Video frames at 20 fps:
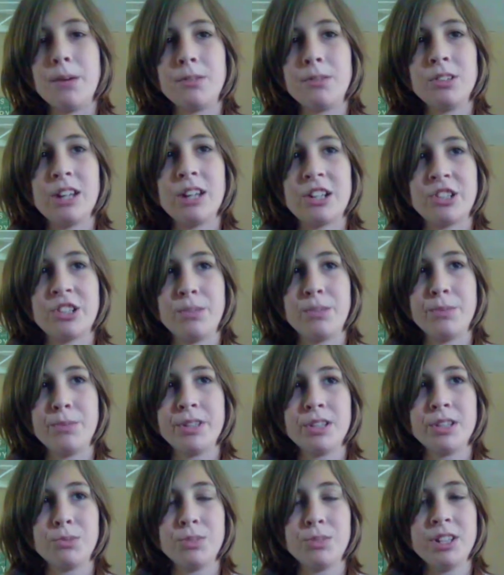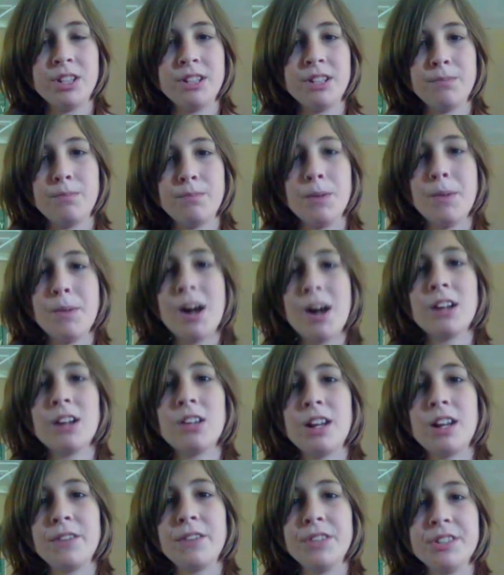collection, because we bought a
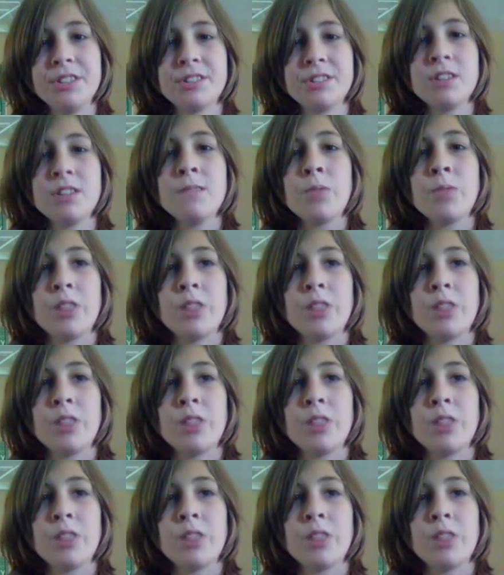lot of these.